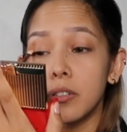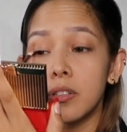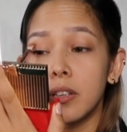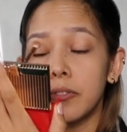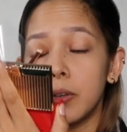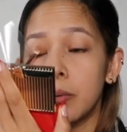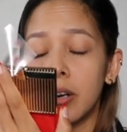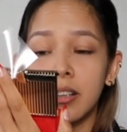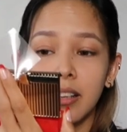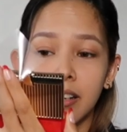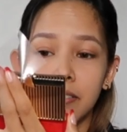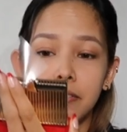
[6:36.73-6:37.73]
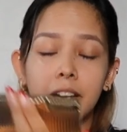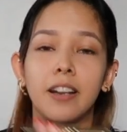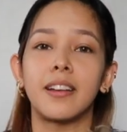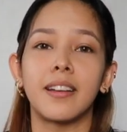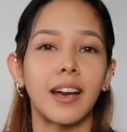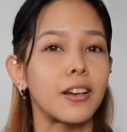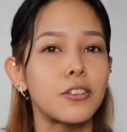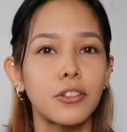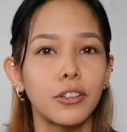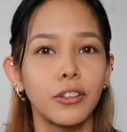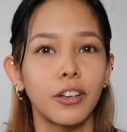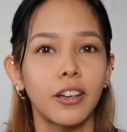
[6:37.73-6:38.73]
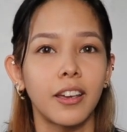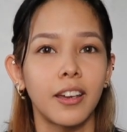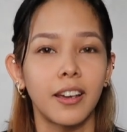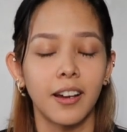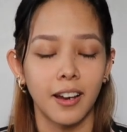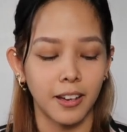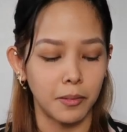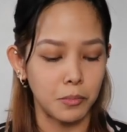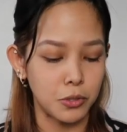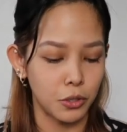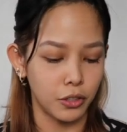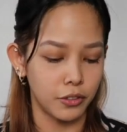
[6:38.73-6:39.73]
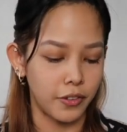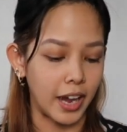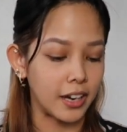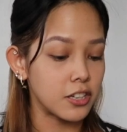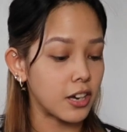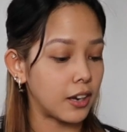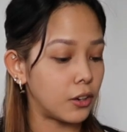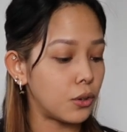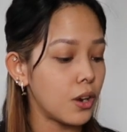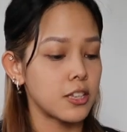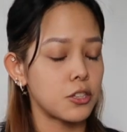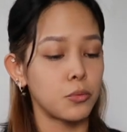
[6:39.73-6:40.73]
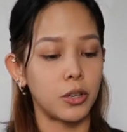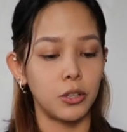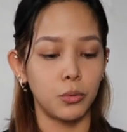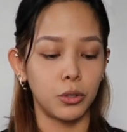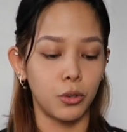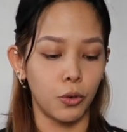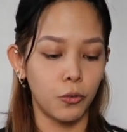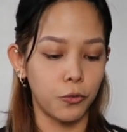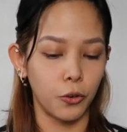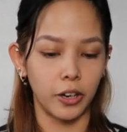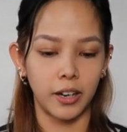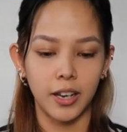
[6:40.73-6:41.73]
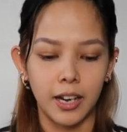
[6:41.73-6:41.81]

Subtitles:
So if you want like a very natural looking sort of eyeshadow, this is what you would go for.